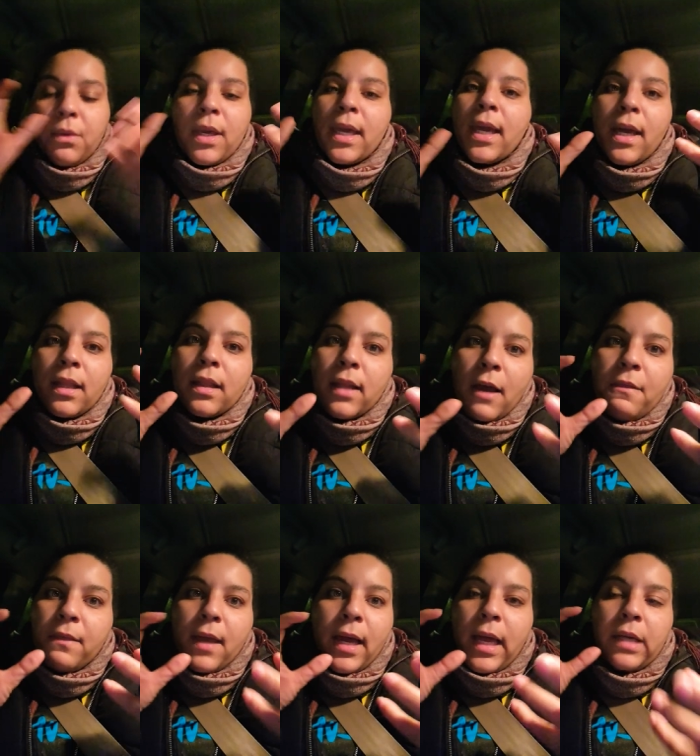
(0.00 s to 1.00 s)
you can't let
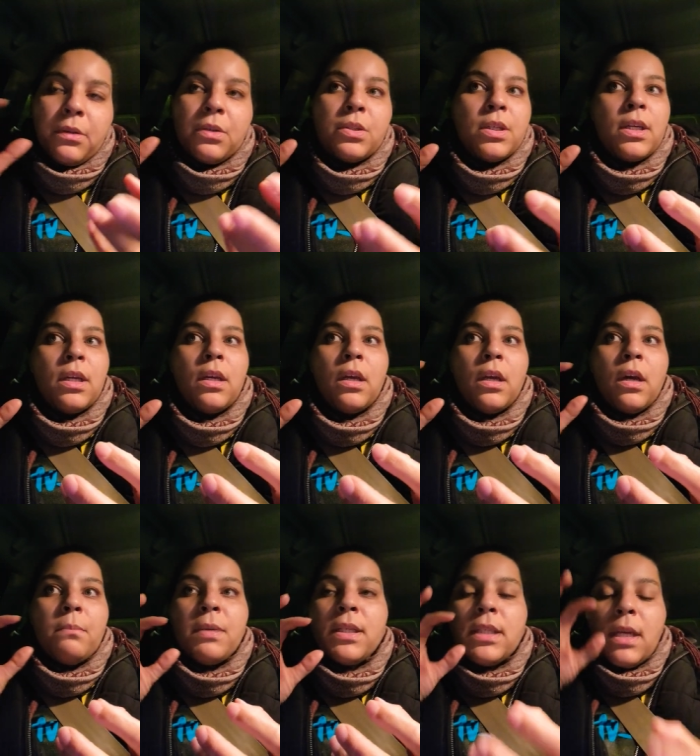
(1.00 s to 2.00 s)
that energy
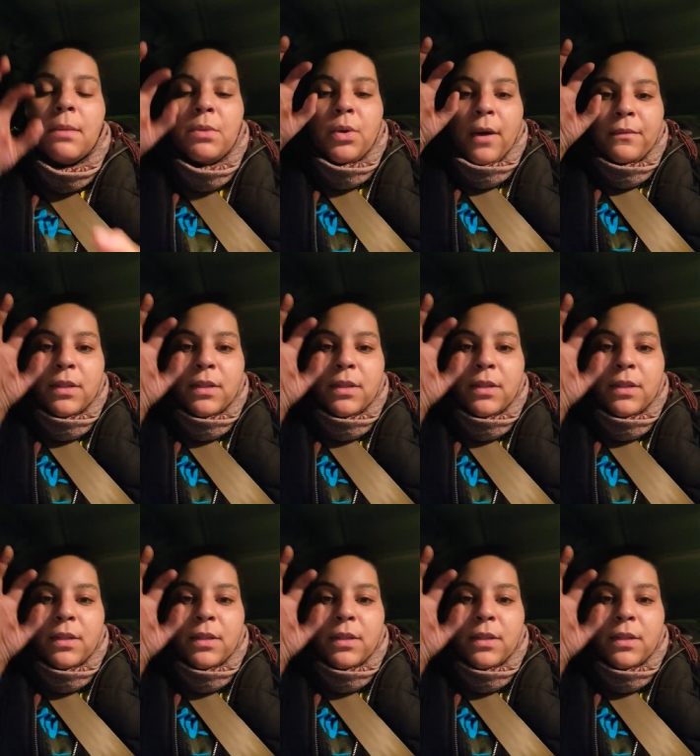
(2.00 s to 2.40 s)
be dim. You have